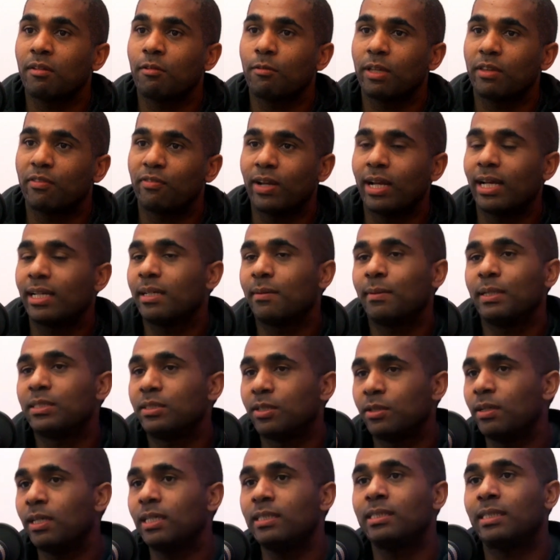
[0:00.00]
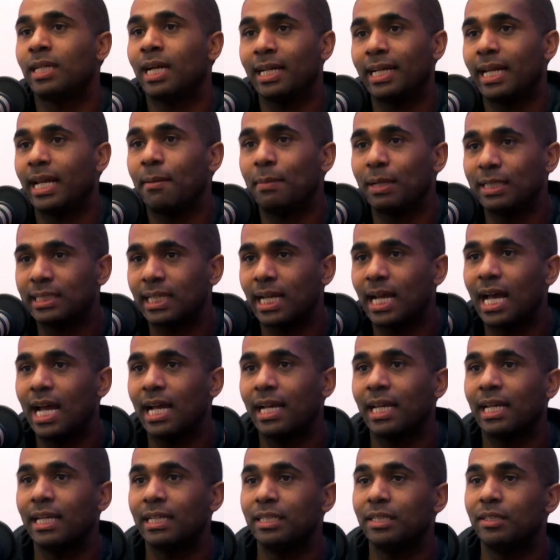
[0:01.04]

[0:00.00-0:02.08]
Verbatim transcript: Fandom and doing dynamic tagging,